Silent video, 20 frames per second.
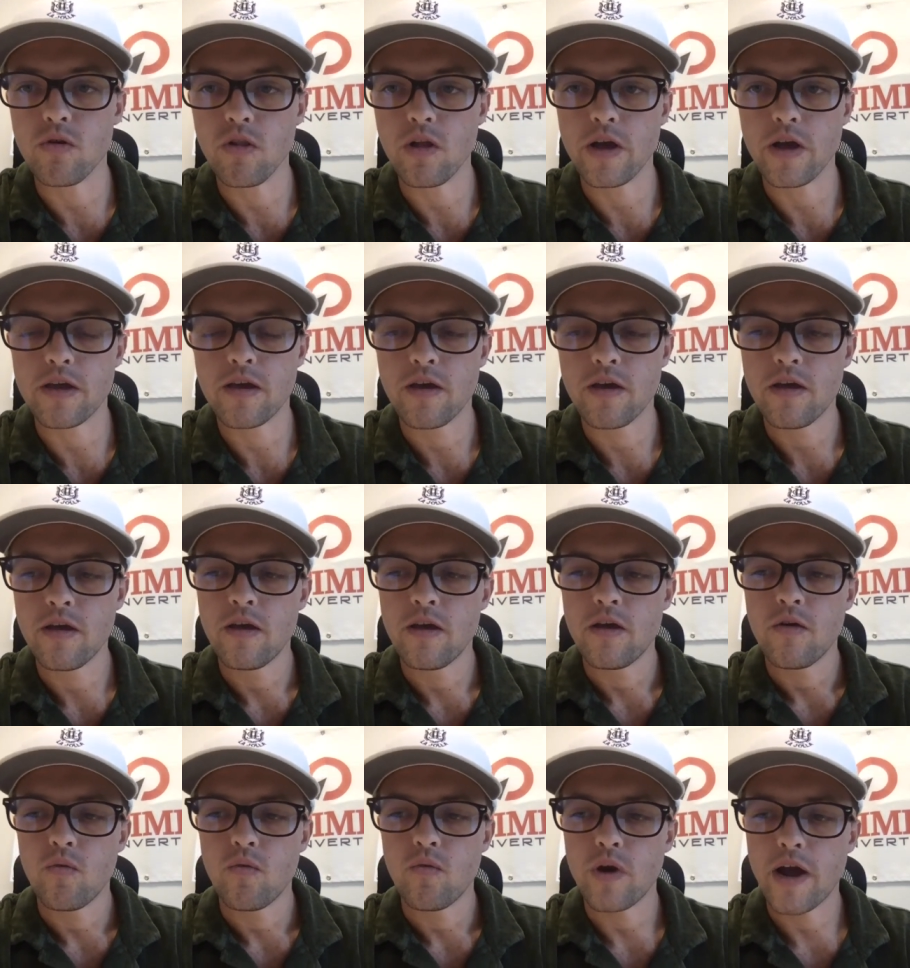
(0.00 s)
Like
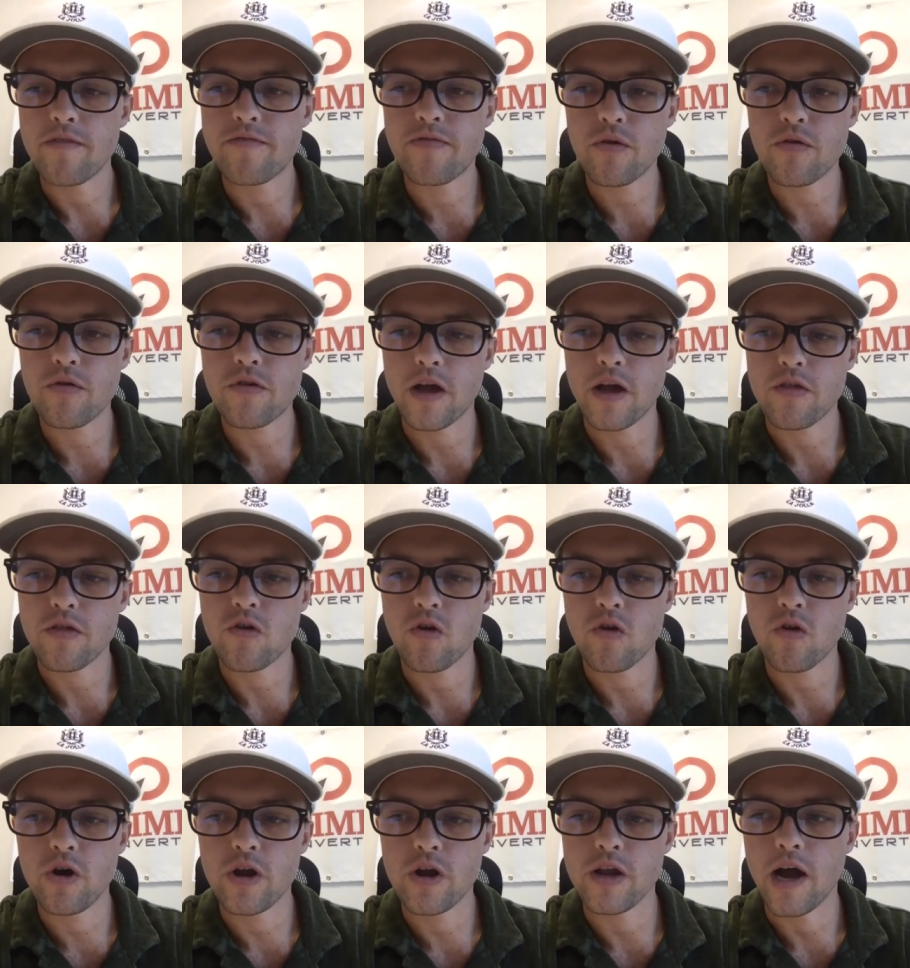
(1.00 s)
when I first got
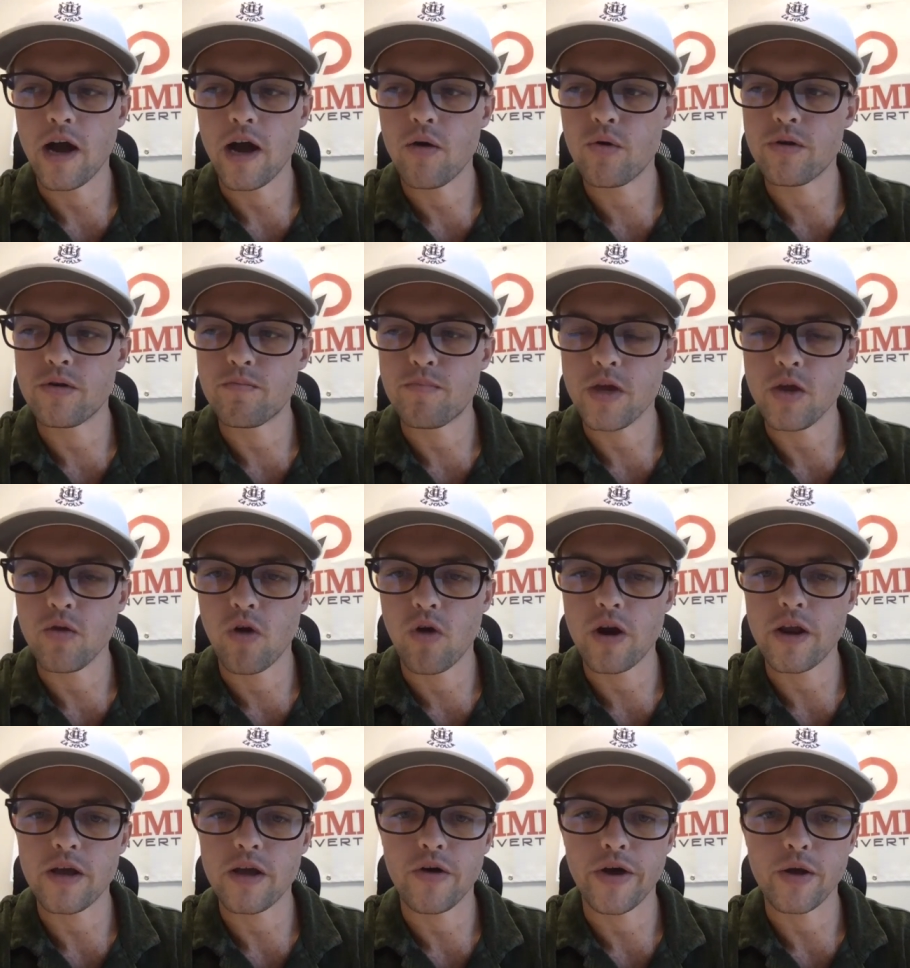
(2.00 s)
started, I would be
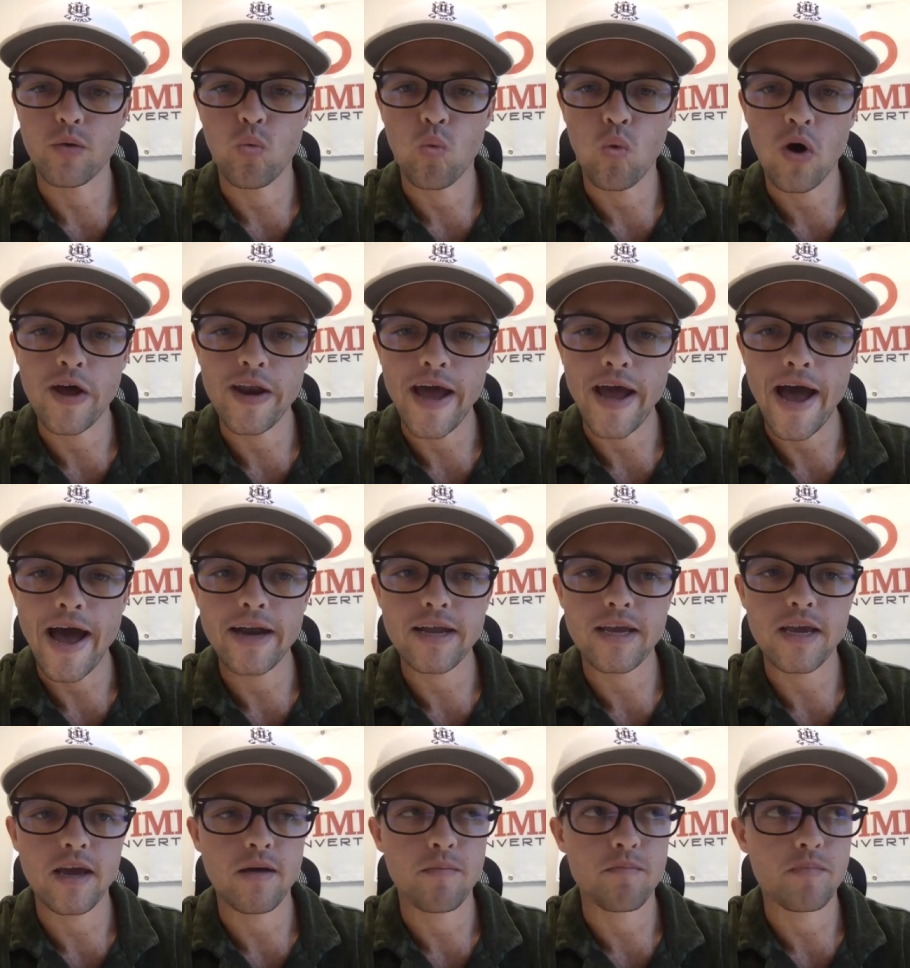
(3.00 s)
running like one ad
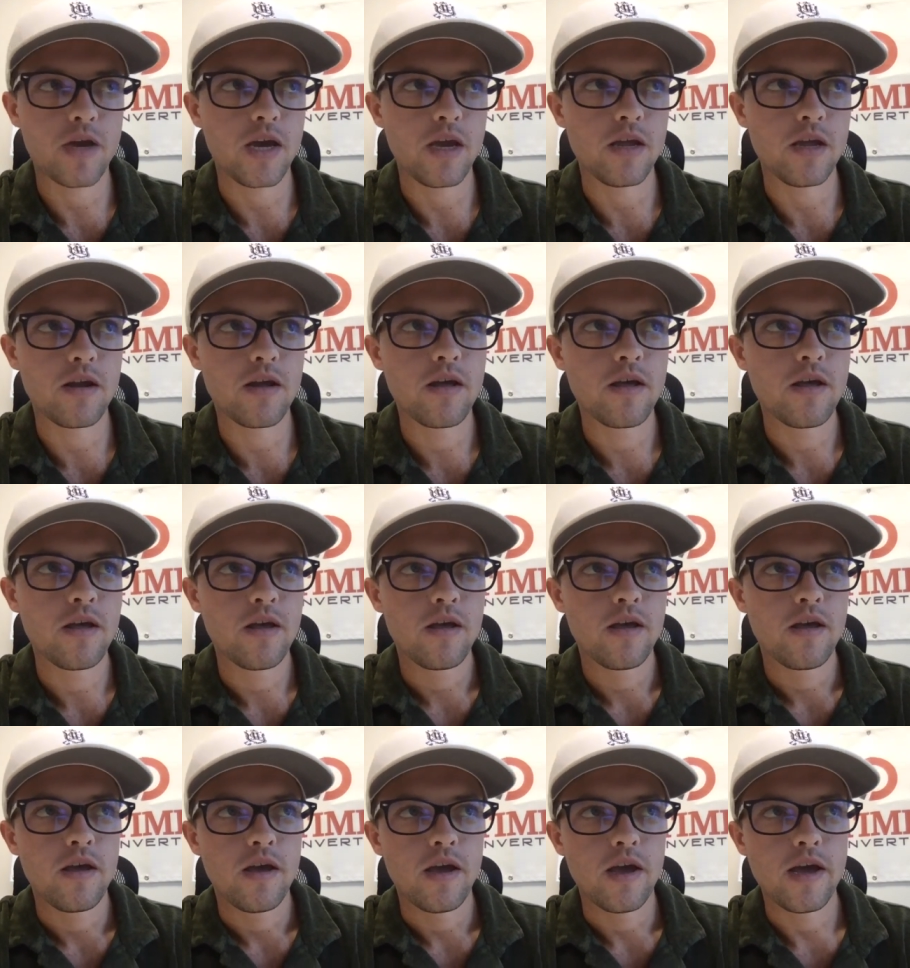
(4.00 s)
campaign
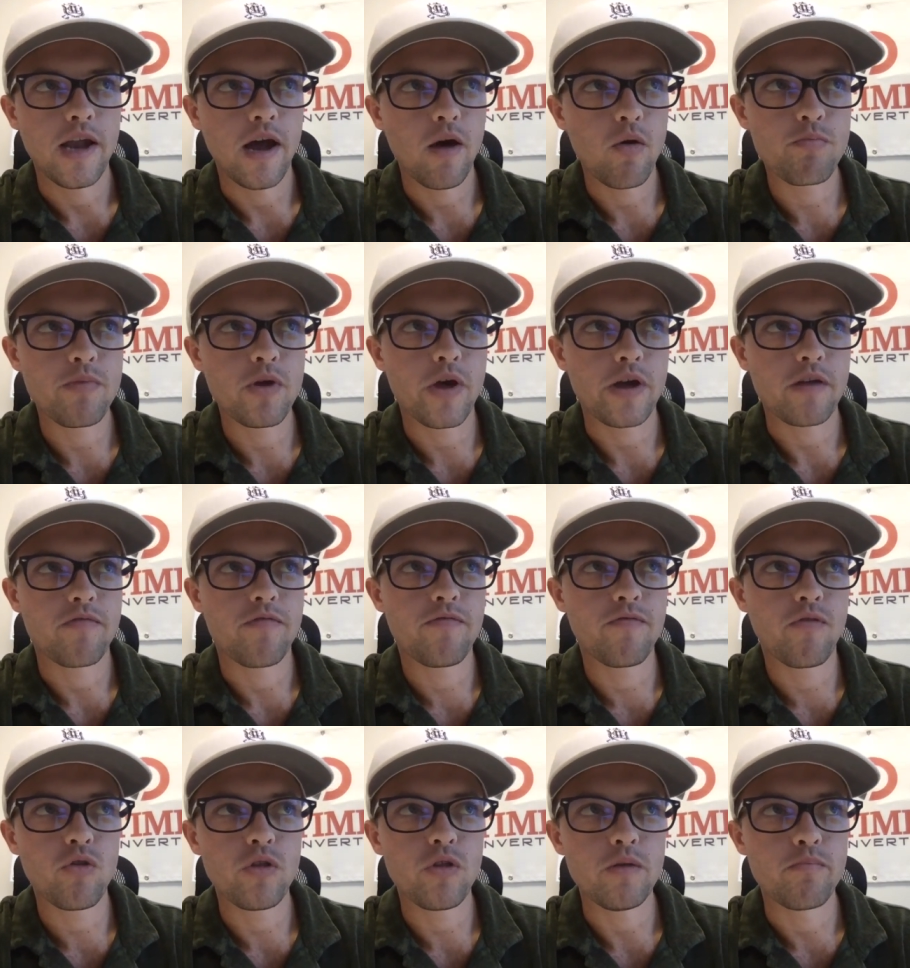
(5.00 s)
and I would be like
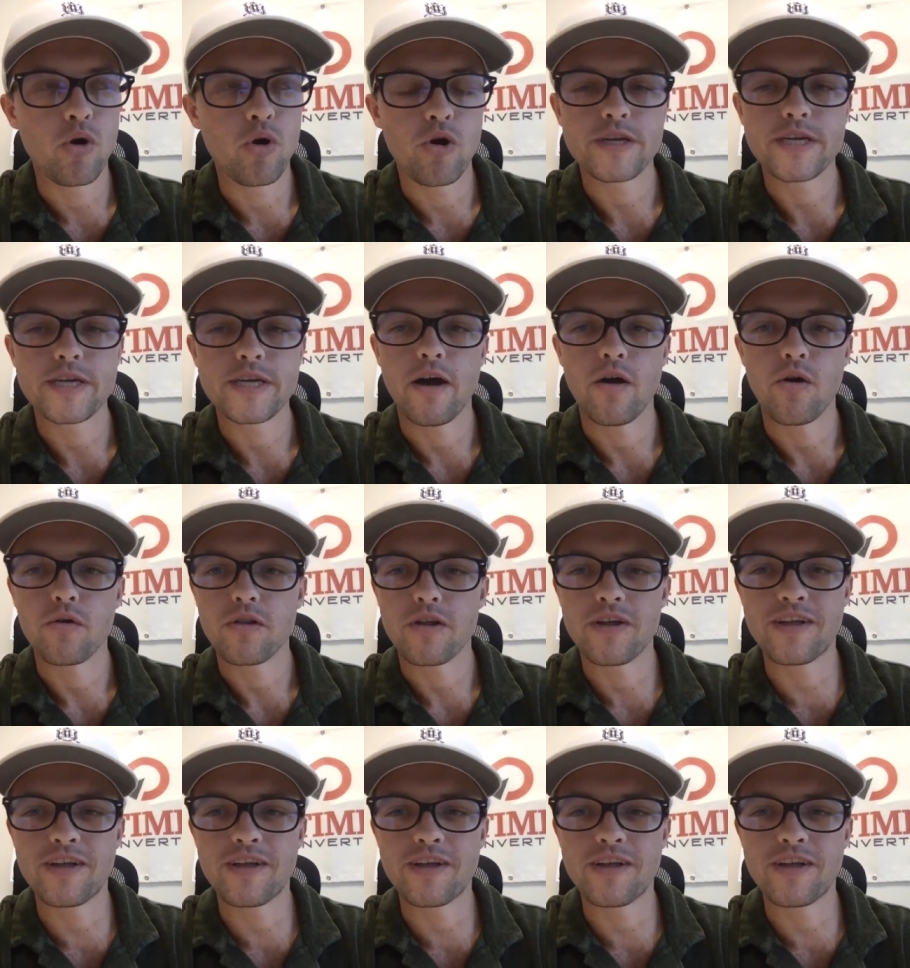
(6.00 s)
fully burnt out,